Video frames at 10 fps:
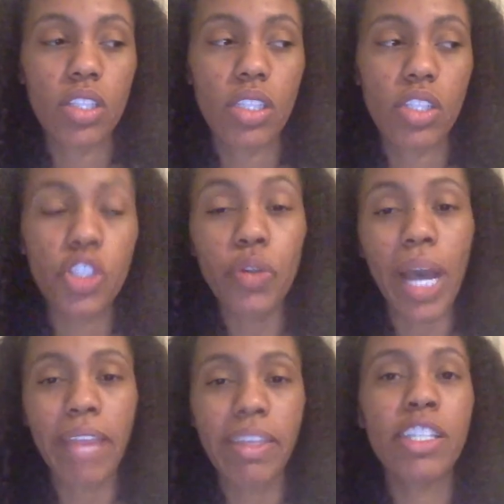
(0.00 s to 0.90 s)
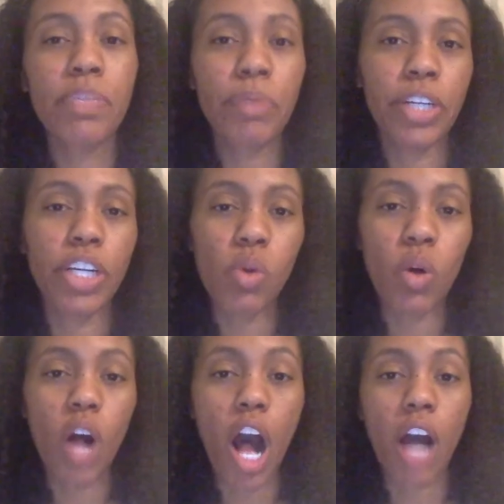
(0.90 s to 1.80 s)
two, I think it's pretty
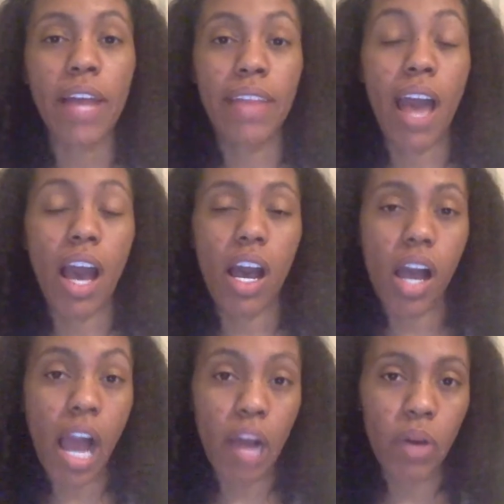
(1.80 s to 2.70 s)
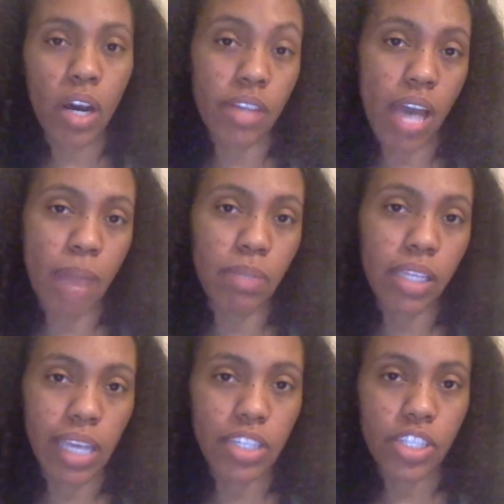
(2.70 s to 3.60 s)
cool how on the
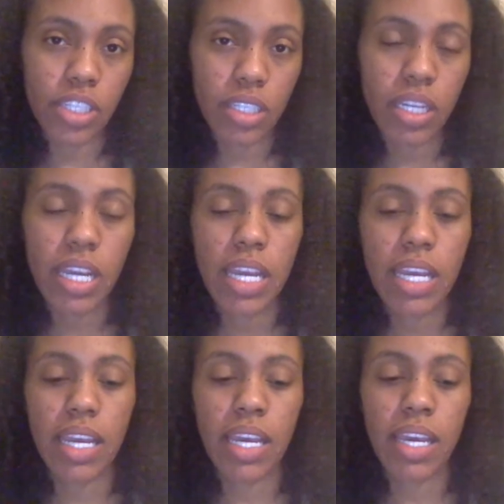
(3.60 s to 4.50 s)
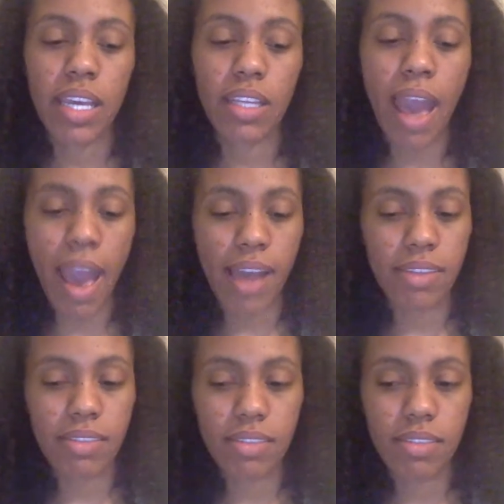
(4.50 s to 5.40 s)
application it
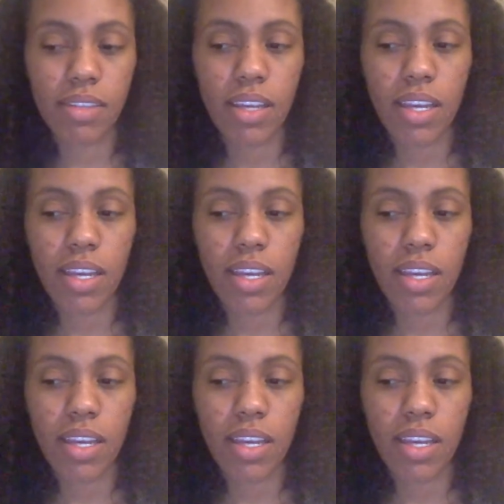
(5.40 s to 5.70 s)
asks,